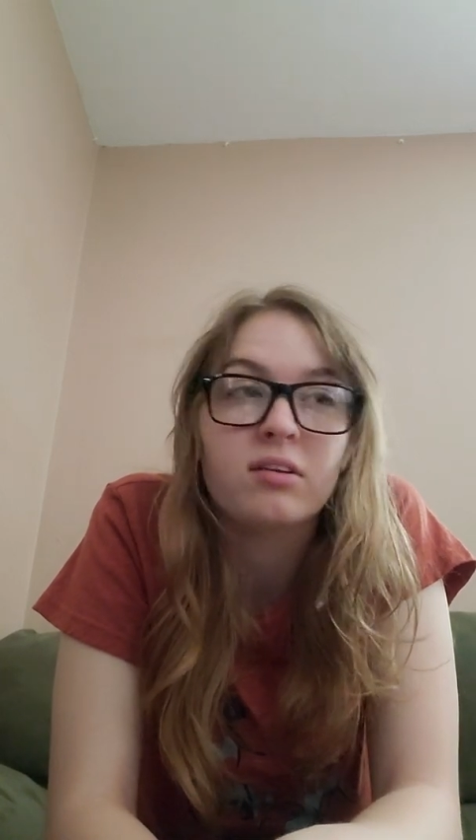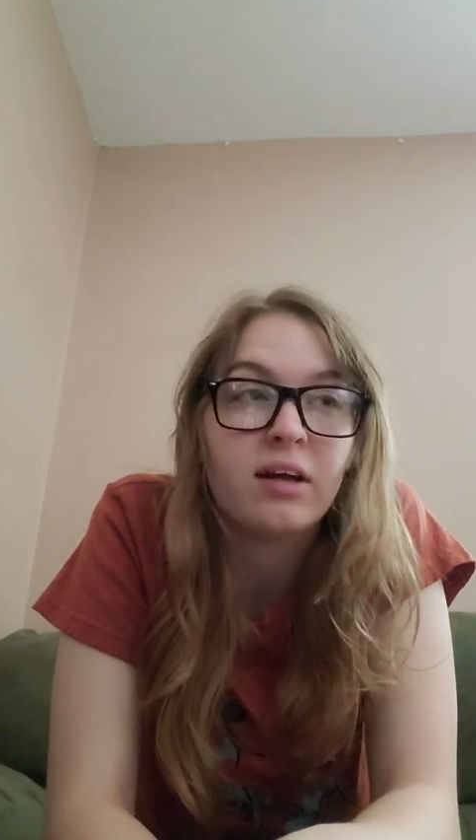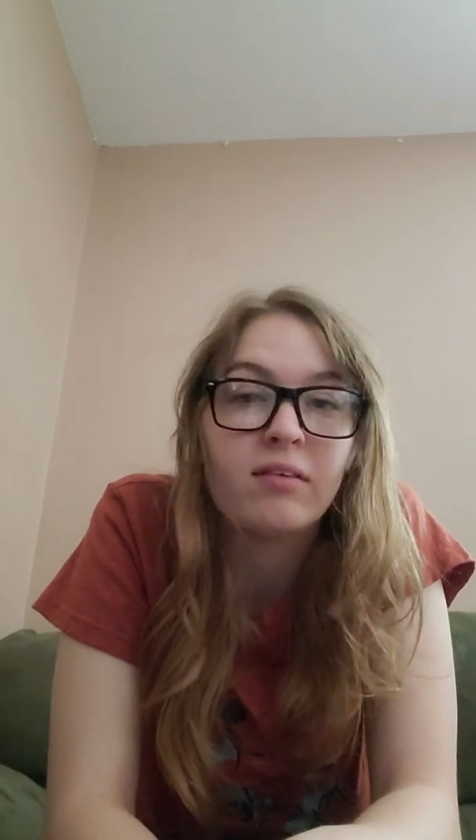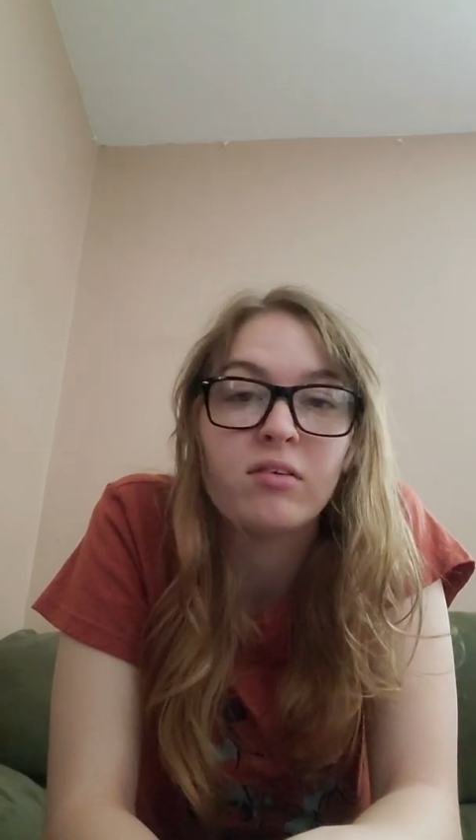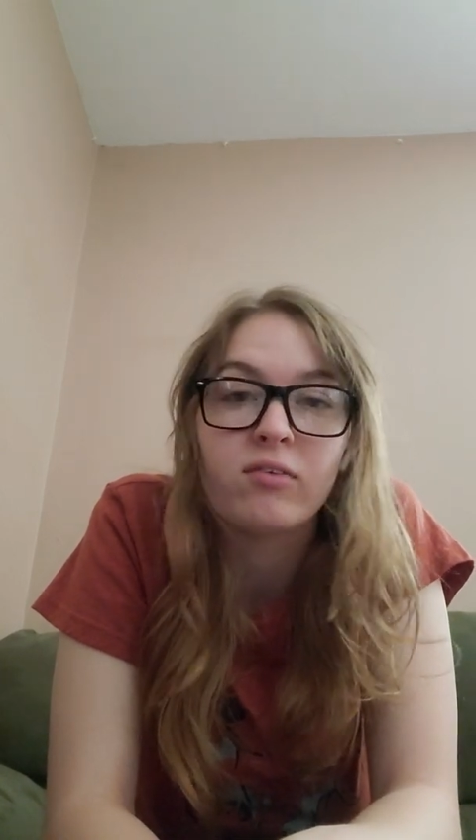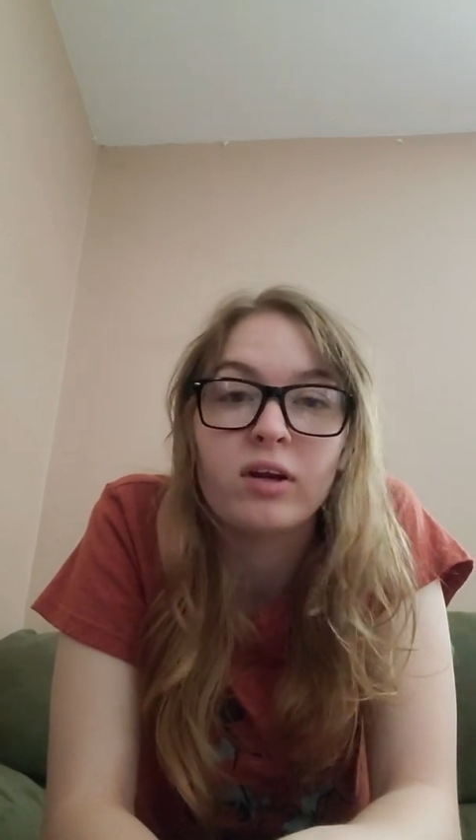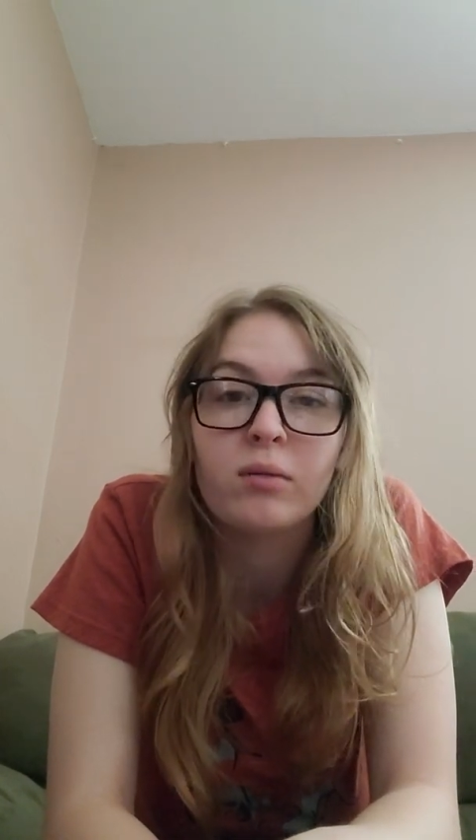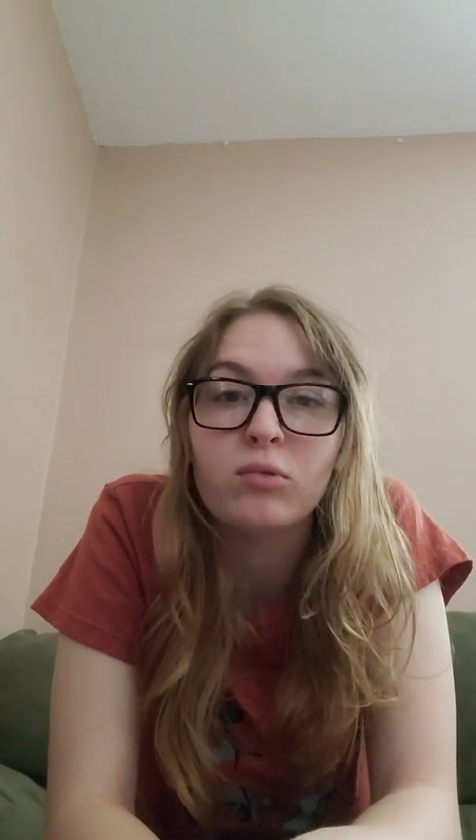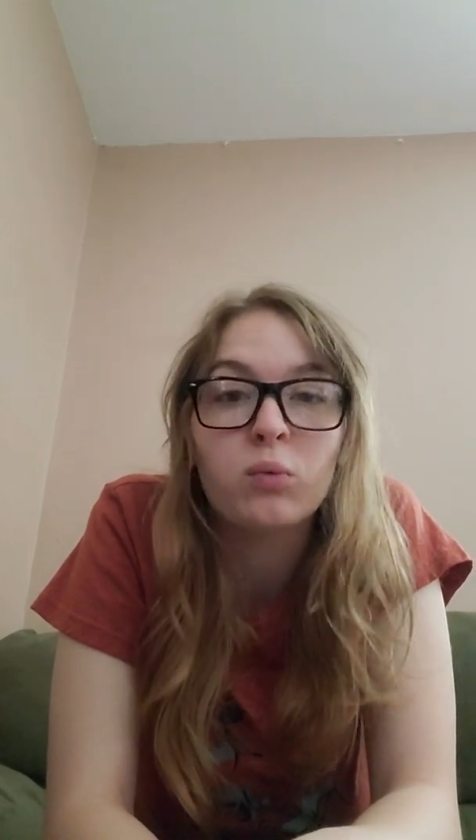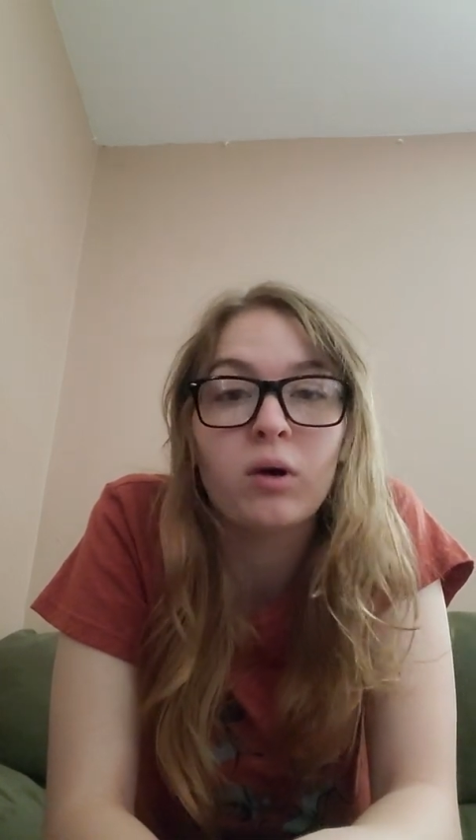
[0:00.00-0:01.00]
they have the
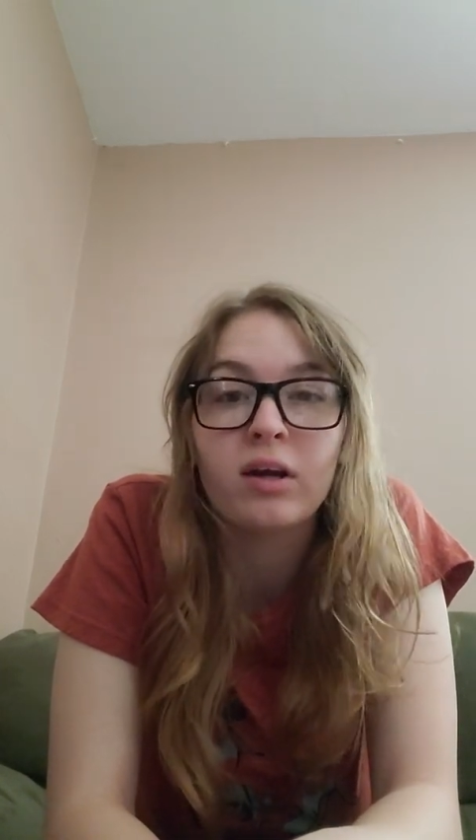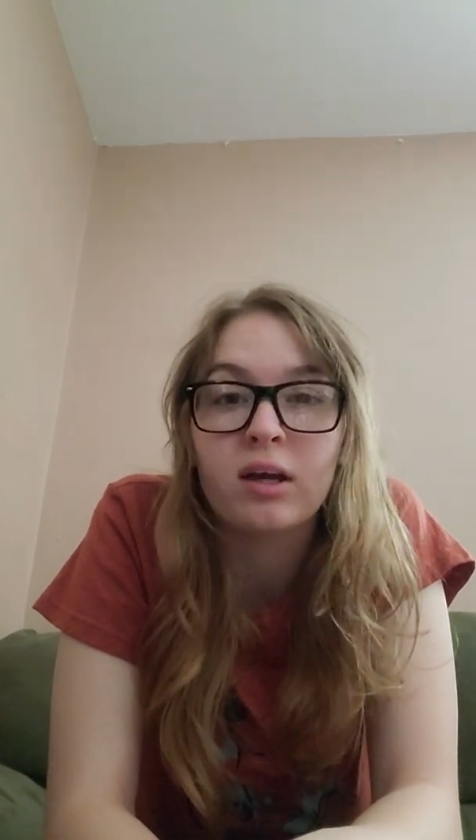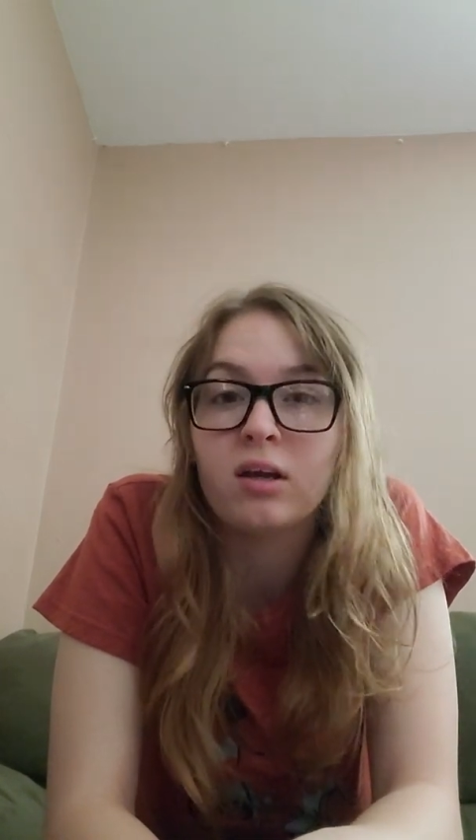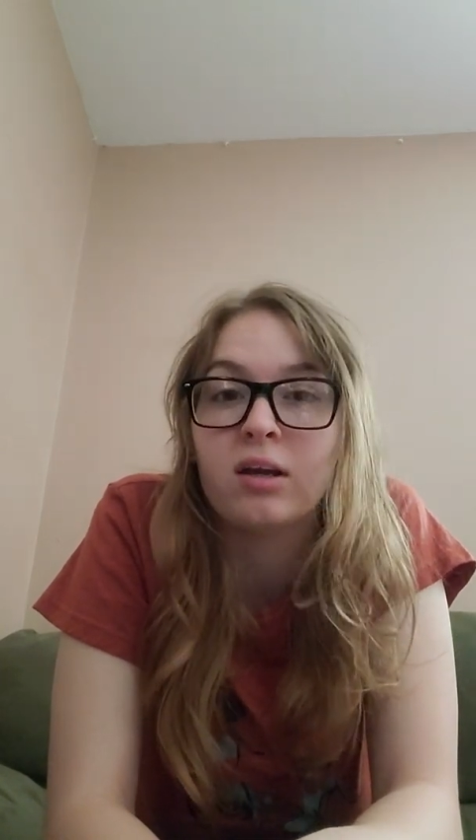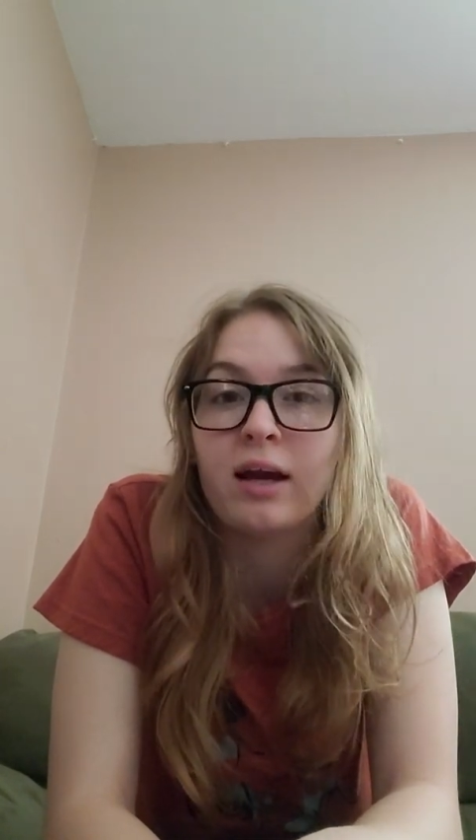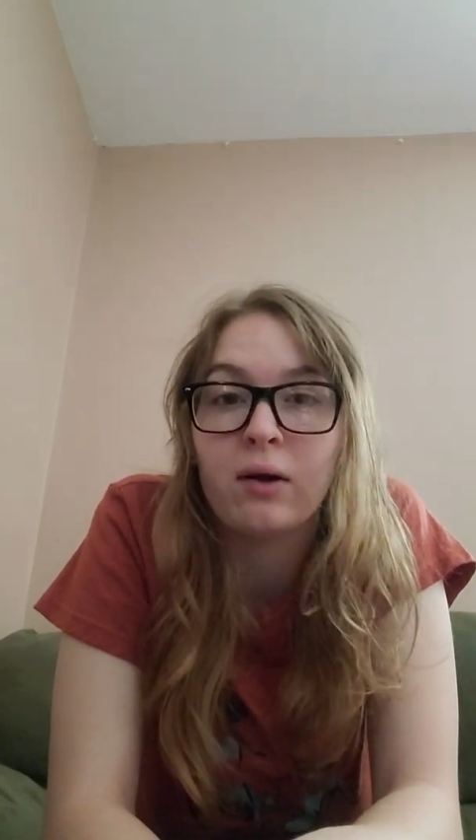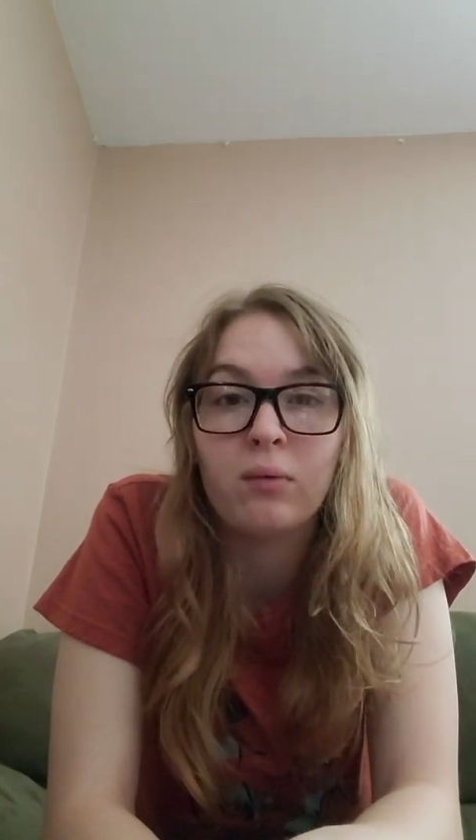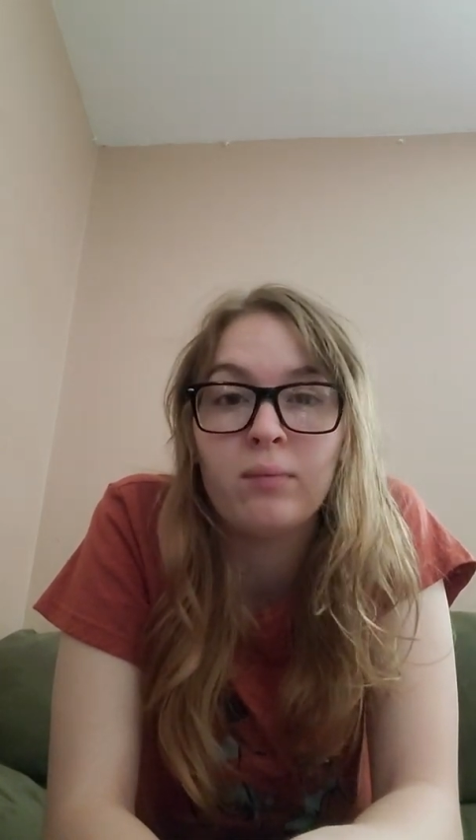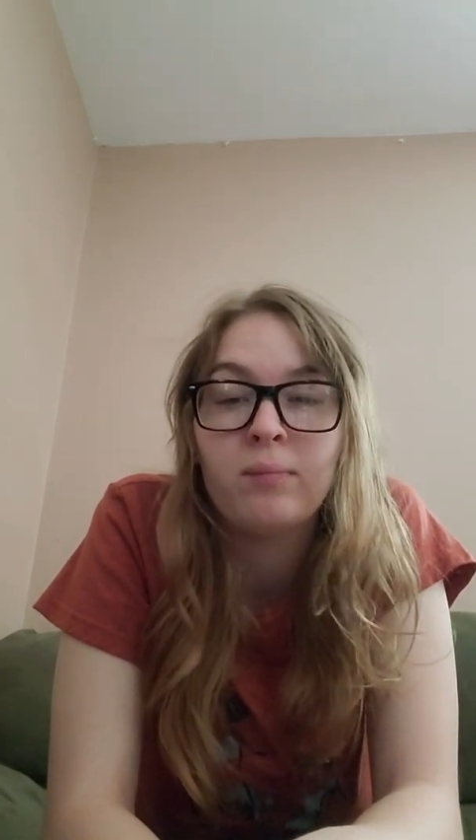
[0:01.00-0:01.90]
freedom to walk in and out.